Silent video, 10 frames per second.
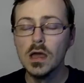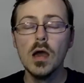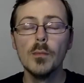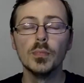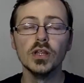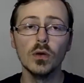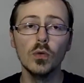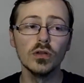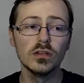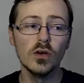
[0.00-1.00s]
But he's
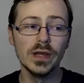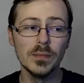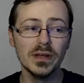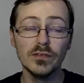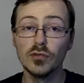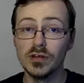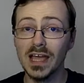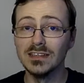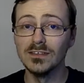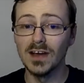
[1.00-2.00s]
also in a bit of
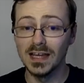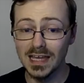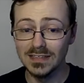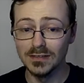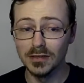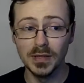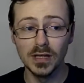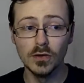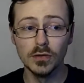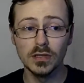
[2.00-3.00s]
creative hiatus
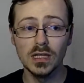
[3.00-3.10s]
because